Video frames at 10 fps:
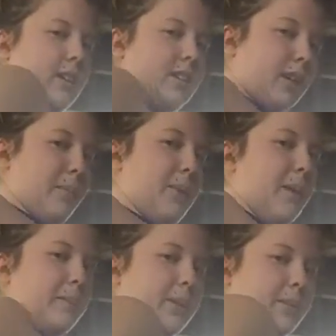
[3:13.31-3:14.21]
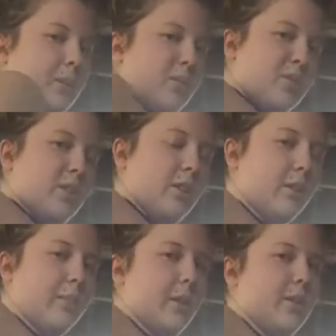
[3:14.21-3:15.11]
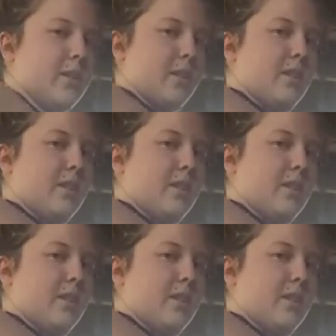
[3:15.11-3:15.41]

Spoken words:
It's like a pumping motion almost.